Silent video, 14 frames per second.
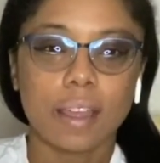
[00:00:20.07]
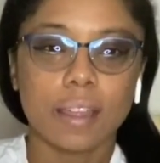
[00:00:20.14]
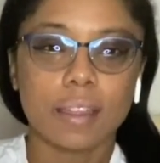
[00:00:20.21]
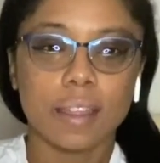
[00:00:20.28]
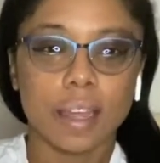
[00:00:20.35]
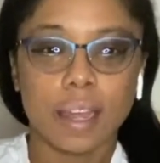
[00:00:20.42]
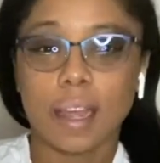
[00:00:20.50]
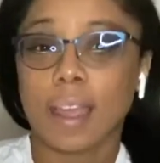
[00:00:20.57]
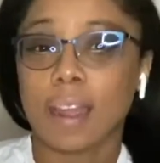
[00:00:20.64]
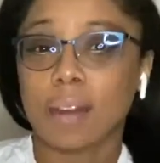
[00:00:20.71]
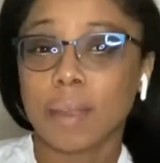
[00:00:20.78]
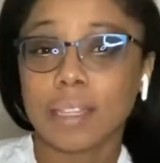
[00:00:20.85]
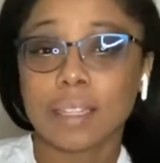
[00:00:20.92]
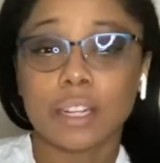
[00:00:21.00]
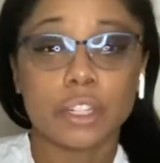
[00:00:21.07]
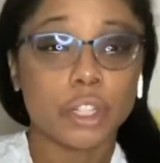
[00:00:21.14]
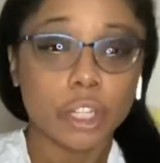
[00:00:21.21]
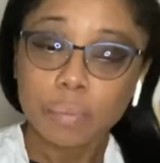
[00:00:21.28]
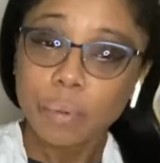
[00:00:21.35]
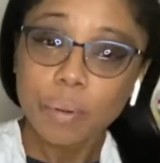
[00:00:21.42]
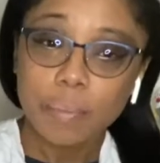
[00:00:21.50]
the animes that
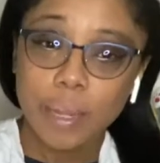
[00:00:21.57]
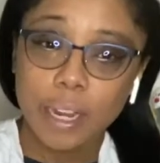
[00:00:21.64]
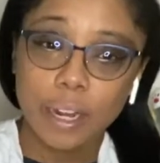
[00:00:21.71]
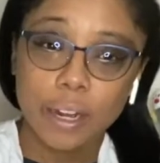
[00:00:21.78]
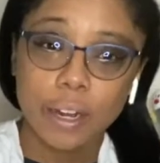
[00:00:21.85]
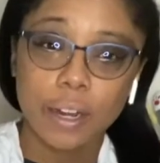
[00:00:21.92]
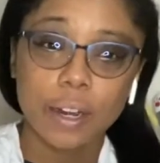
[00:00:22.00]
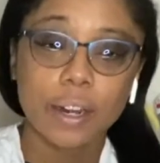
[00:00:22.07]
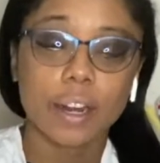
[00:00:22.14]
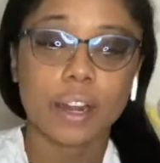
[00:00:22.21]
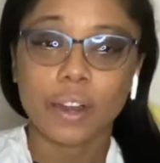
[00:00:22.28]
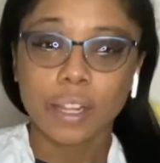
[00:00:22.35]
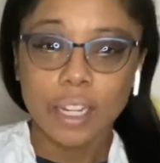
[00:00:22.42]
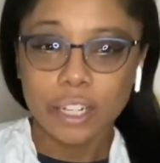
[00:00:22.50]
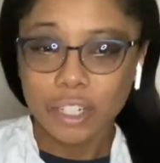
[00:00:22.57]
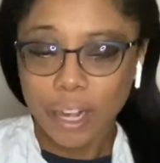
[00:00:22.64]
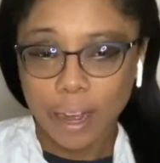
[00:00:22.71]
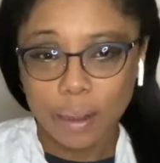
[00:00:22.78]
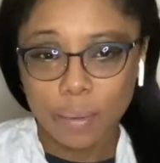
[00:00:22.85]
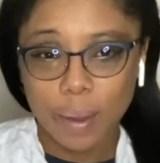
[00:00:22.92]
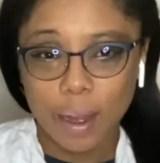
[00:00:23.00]
just premiered early
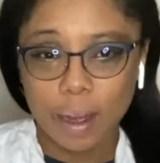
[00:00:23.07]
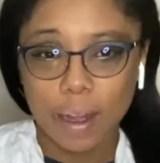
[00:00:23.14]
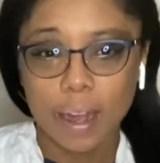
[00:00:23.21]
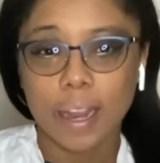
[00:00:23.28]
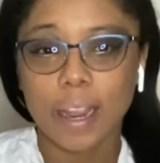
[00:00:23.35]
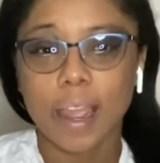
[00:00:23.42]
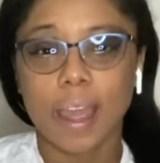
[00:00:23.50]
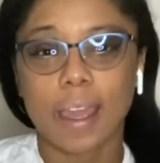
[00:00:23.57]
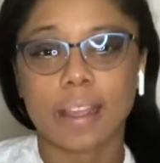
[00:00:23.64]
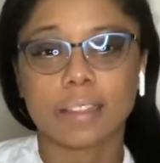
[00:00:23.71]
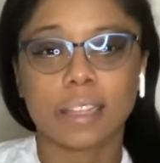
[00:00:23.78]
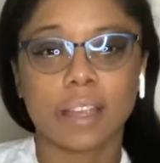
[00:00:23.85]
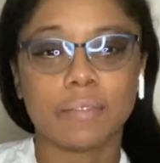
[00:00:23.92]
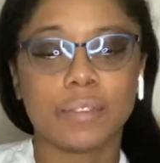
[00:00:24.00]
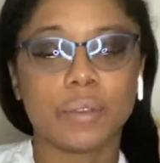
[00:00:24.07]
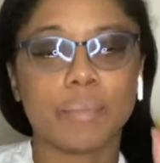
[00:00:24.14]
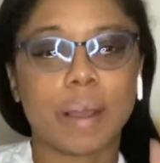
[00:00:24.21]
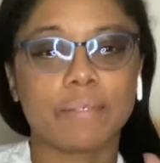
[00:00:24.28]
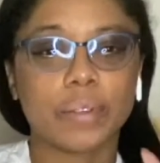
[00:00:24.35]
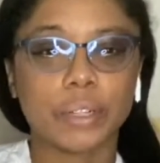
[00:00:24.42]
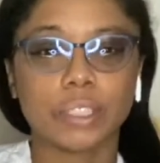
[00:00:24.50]
January and give you
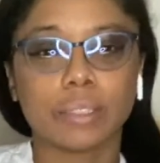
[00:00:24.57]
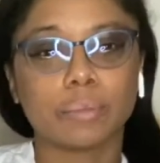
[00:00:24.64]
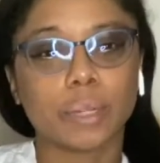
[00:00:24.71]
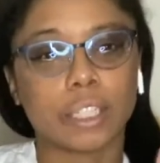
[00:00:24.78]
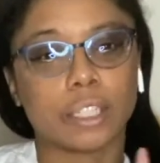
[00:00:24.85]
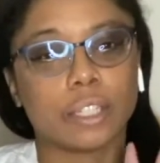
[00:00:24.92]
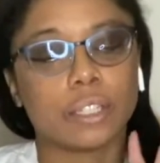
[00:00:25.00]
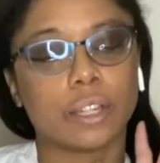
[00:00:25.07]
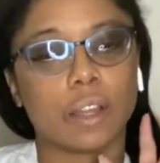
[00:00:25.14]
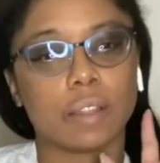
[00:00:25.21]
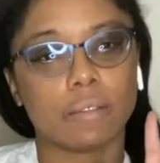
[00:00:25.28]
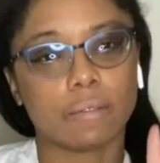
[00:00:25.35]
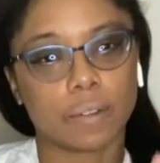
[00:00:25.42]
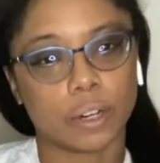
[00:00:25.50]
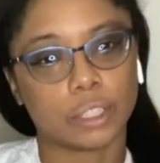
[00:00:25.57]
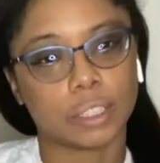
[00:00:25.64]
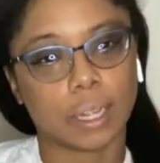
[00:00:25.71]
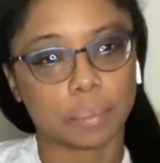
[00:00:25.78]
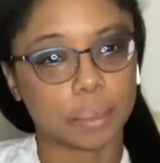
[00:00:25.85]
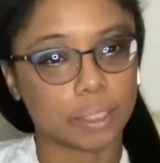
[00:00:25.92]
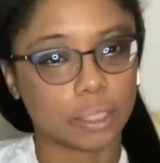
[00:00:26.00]
my first impressions on the first
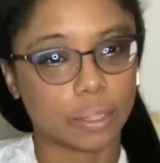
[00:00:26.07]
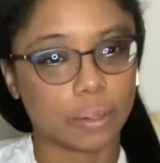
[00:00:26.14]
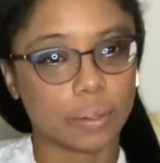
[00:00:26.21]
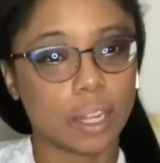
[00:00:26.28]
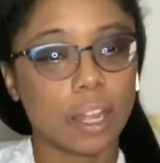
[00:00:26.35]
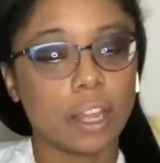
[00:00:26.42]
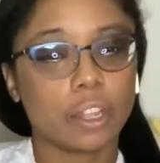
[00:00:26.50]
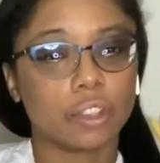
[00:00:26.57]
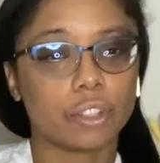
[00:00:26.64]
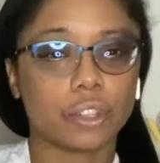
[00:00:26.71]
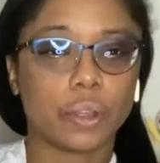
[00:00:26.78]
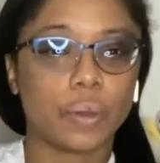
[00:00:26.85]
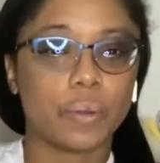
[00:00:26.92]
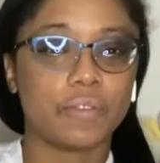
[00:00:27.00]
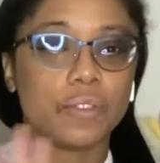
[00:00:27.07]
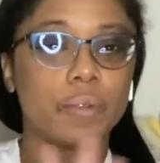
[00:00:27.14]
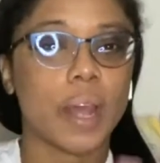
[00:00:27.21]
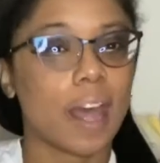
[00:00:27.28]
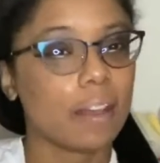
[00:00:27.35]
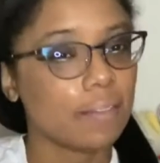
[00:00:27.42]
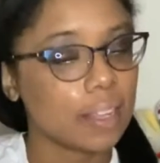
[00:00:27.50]
episode. So if you
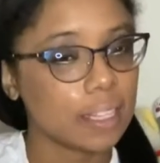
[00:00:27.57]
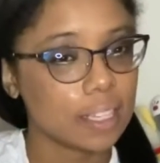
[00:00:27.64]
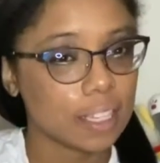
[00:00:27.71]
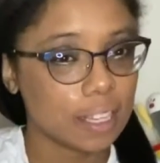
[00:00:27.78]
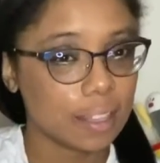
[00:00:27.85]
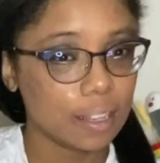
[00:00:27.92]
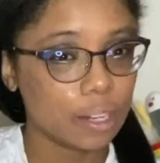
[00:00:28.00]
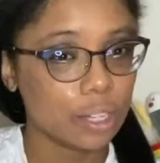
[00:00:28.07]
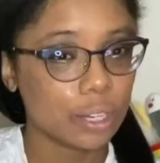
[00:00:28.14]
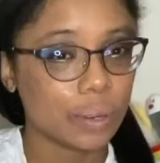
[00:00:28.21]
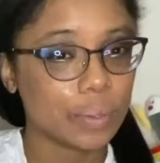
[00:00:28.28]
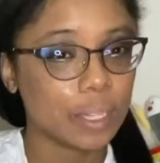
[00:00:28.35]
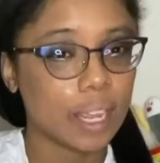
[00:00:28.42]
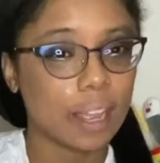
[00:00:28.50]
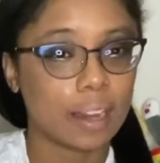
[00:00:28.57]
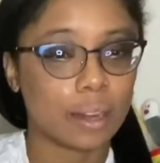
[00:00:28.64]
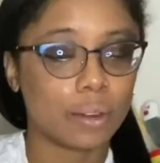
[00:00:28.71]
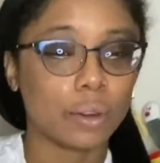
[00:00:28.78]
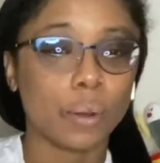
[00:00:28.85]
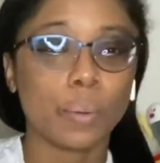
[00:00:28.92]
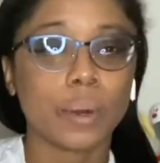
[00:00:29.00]
haven't seen these shows yet and
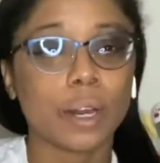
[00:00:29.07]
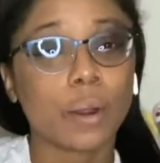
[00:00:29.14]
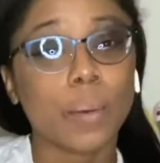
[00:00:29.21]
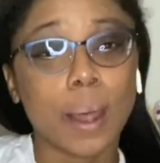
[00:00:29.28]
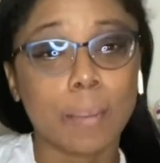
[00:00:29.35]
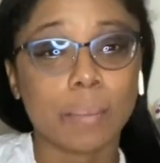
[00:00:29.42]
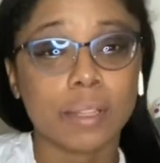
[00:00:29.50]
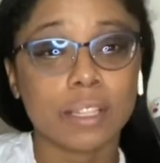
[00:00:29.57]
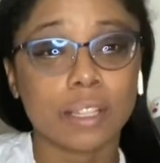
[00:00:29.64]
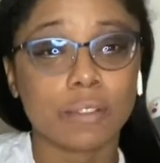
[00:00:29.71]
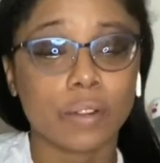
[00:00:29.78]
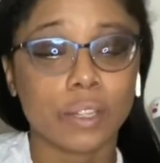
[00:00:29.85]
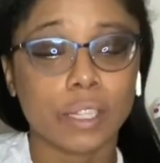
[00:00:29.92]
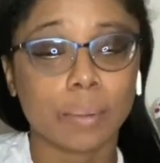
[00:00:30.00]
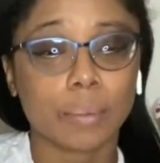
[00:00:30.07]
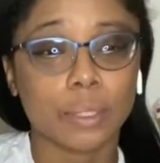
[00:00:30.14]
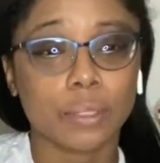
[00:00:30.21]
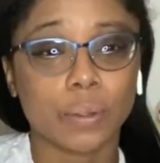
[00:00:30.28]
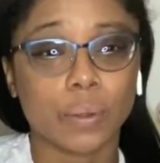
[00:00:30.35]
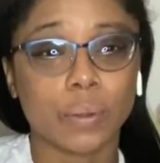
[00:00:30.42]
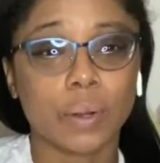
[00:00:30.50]
you don't want to know what happens in the first
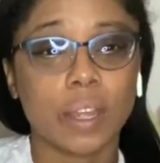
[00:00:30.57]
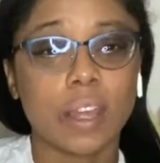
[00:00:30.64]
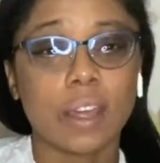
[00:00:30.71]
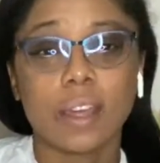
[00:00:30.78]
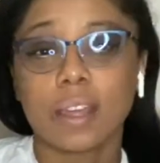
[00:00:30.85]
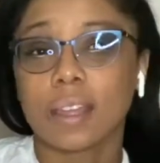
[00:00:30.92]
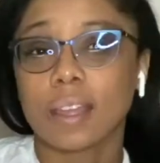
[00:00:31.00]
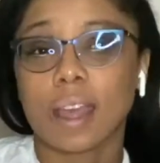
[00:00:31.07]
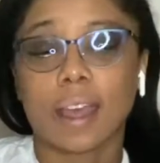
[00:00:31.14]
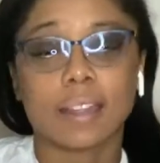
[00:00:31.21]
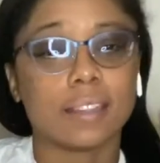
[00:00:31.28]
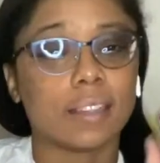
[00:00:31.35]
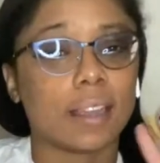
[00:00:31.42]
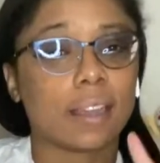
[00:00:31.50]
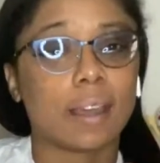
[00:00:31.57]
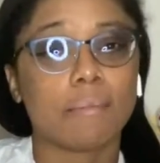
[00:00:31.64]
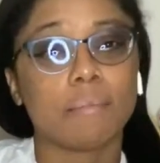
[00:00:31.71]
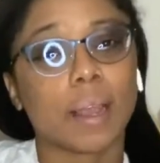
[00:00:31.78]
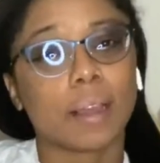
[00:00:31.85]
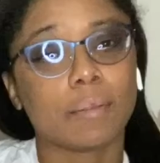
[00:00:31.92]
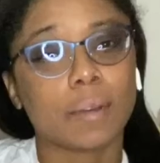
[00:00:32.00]
episode, I'd say come
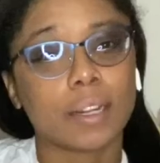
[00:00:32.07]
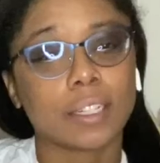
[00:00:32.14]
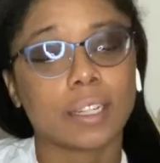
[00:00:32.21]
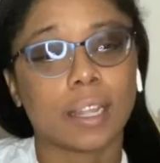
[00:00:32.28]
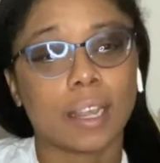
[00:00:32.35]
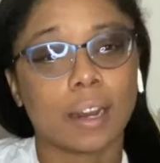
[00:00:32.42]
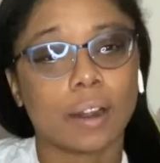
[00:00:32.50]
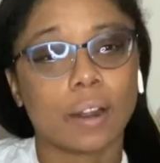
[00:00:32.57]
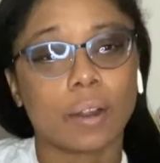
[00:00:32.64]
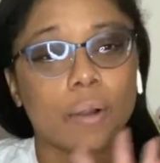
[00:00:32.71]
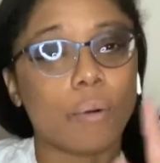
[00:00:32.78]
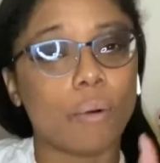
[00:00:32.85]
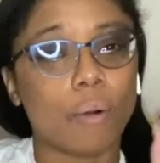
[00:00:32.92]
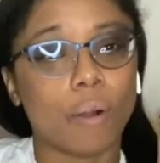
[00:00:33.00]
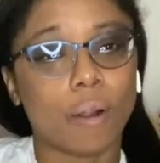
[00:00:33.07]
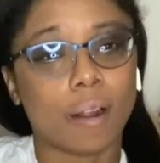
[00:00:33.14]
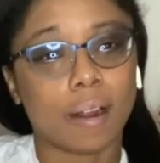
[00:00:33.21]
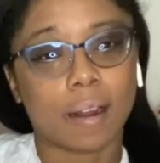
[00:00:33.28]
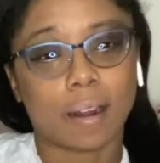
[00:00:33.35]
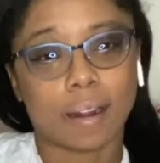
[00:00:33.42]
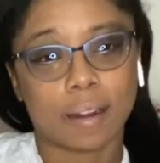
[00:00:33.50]
back and watch it later,
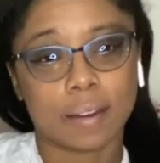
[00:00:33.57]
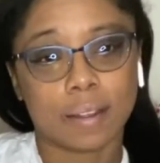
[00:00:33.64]
or